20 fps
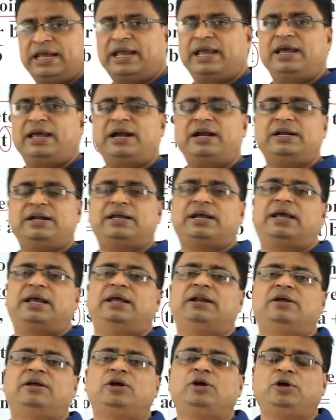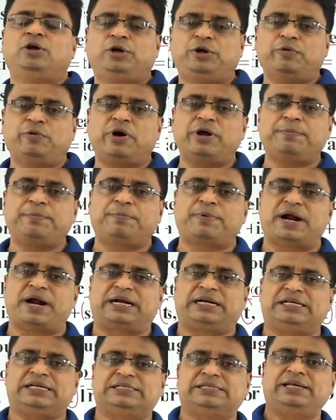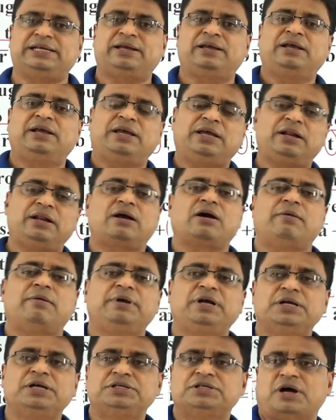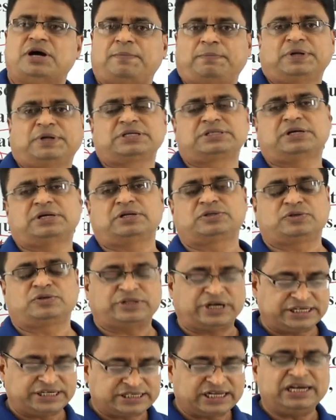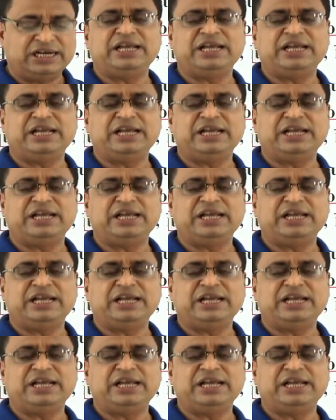again and again you are practicing in coming chapters also. That is the